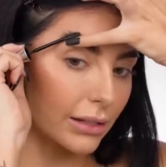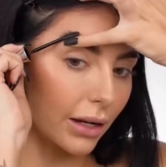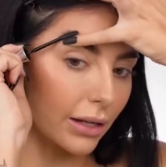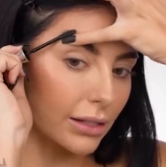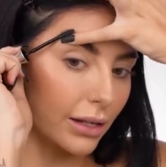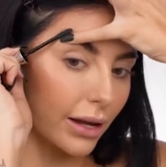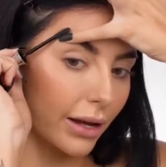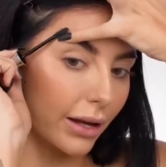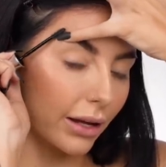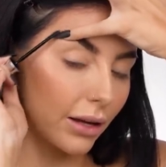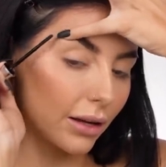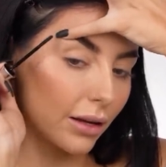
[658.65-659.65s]
kind of
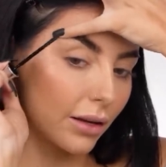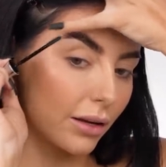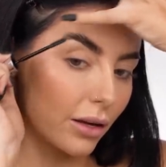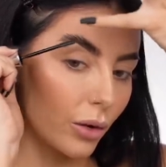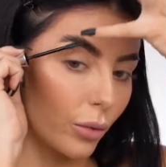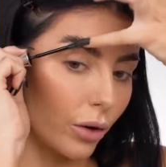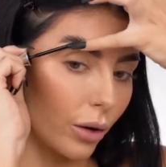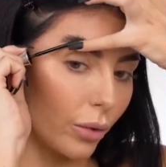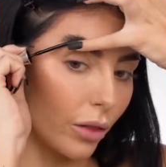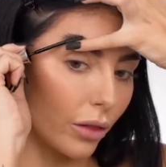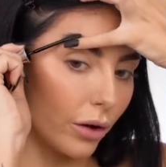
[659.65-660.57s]
stay where I want